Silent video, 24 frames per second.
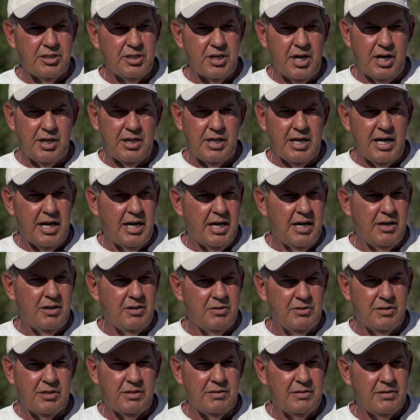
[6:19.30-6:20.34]
shut
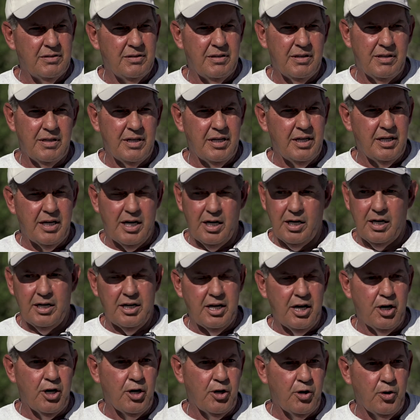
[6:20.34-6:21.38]
down an
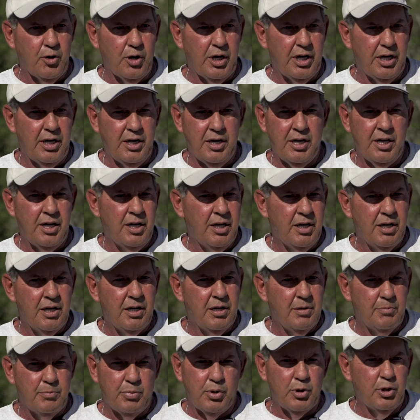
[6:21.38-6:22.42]
air grid,
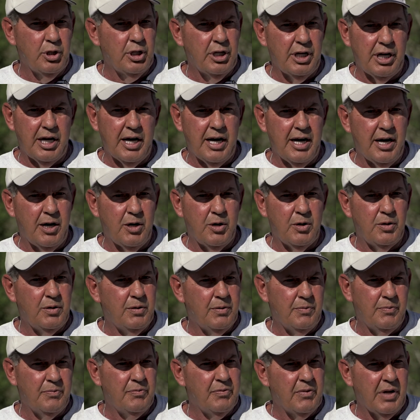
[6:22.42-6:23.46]
pull it out.
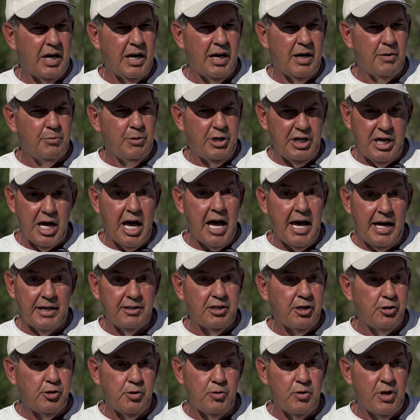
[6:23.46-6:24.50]
Uh, we had
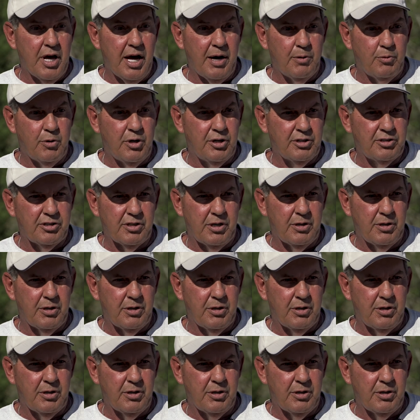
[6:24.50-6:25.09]
to do that once